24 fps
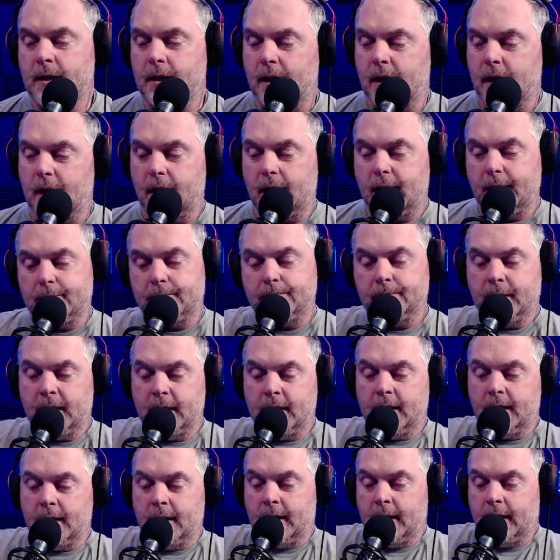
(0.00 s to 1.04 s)
Mm-hmm. Um,
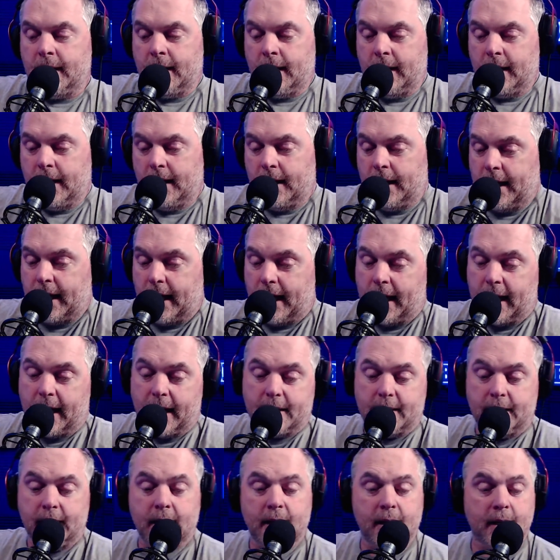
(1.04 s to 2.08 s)

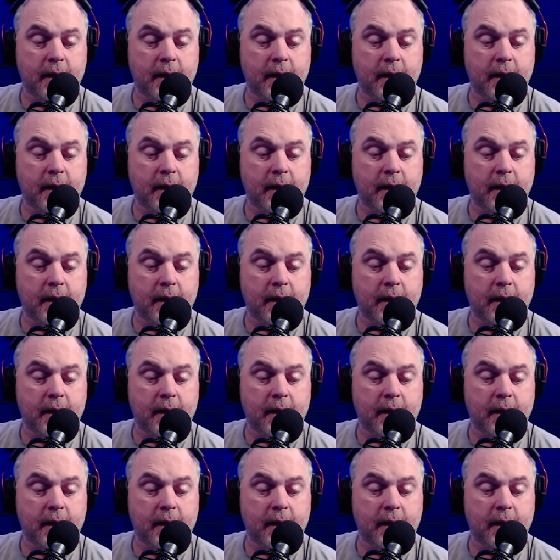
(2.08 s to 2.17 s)
and